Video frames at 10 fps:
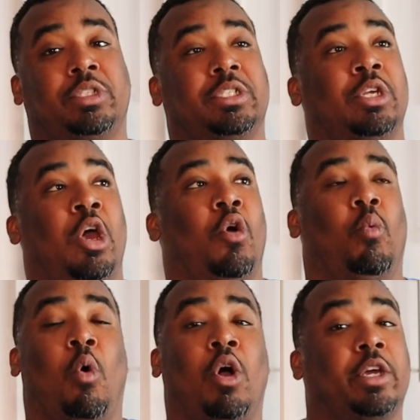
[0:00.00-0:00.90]
just
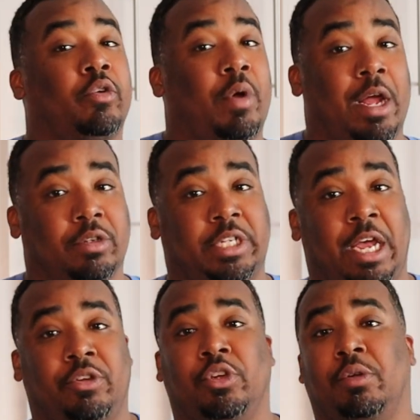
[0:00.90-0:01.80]
walking around
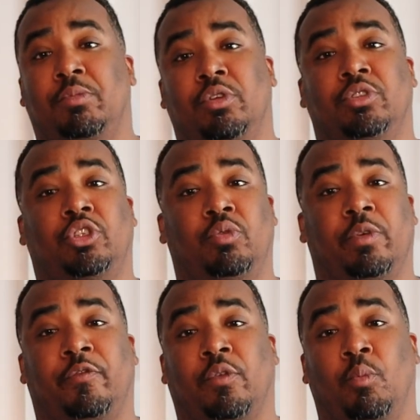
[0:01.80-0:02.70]
town, you're commuting to
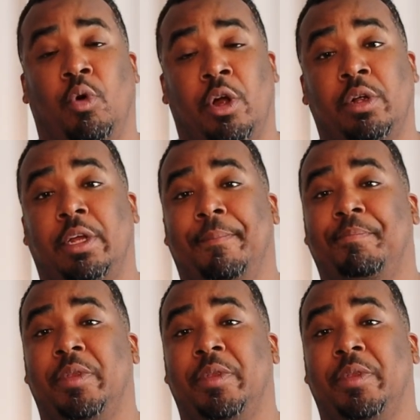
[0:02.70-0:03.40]
and from work,